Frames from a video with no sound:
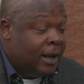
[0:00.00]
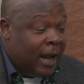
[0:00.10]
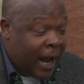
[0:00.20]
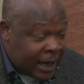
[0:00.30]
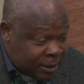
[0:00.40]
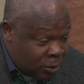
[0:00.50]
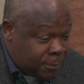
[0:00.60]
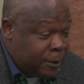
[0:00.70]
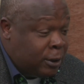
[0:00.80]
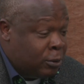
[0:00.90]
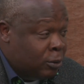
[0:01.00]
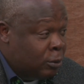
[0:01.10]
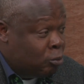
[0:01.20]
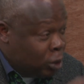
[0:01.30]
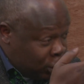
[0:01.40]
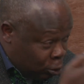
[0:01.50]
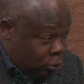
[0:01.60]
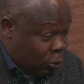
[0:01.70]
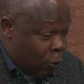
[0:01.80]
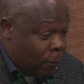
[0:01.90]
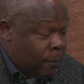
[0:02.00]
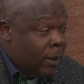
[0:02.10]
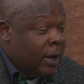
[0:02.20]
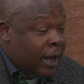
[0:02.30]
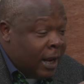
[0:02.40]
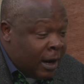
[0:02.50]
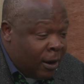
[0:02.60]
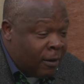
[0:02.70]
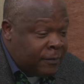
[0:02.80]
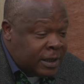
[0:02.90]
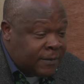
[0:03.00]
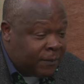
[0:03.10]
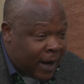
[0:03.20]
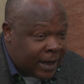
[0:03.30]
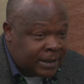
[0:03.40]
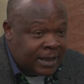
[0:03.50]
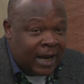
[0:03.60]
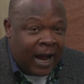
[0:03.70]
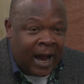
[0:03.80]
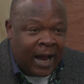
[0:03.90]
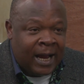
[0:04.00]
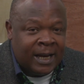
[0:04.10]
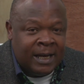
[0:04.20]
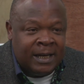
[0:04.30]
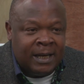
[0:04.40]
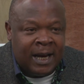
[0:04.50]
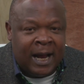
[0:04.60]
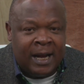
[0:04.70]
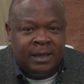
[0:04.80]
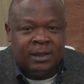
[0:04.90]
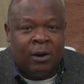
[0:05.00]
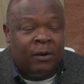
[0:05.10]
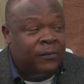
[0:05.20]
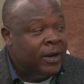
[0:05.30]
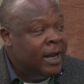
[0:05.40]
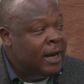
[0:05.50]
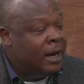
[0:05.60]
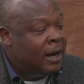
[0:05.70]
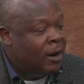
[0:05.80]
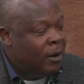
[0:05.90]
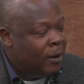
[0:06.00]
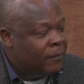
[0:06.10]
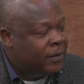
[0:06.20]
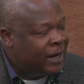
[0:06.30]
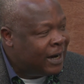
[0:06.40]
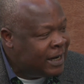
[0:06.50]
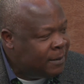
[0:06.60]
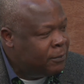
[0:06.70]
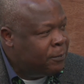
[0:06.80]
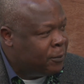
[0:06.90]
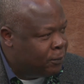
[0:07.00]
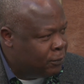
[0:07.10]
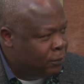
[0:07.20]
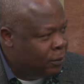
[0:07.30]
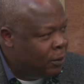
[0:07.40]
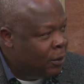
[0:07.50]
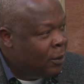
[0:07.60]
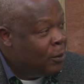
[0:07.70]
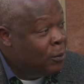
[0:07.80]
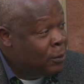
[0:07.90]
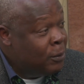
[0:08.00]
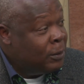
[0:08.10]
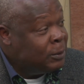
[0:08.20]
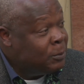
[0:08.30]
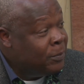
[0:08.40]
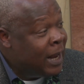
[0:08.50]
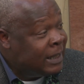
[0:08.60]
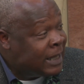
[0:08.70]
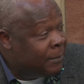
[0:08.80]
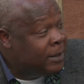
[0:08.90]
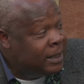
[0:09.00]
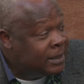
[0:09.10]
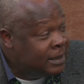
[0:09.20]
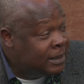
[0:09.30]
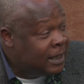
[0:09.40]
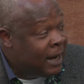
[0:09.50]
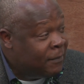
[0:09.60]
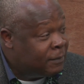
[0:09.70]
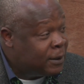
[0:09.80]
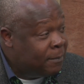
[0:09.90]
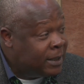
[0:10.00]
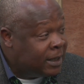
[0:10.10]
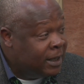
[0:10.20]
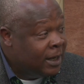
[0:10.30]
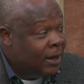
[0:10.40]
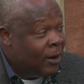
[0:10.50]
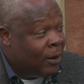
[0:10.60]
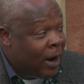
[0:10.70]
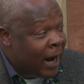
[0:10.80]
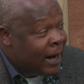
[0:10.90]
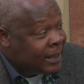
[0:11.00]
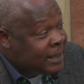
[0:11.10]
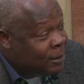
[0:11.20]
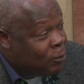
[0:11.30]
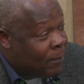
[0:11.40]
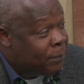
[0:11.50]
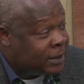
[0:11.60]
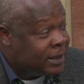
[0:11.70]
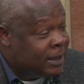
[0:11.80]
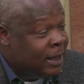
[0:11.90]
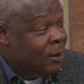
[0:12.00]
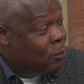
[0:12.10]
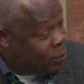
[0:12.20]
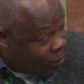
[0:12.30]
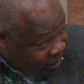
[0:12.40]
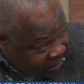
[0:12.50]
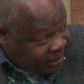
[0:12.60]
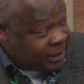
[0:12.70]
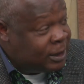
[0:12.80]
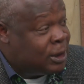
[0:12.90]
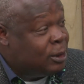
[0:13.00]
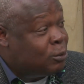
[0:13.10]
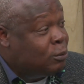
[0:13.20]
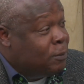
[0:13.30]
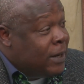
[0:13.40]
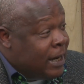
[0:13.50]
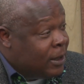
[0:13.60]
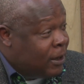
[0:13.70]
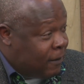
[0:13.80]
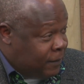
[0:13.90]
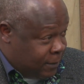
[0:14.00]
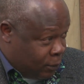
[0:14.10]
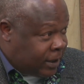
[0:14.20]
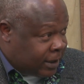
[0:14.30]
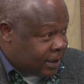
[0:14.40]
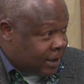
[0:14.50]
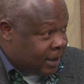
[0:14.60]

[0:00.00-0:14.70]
As we speak to you, which you know, a lot of these facts are in the hands of a lot of credible people who, mere terminating the life of somebody or harassing one person, will not kill the truth behind a lot of these projects.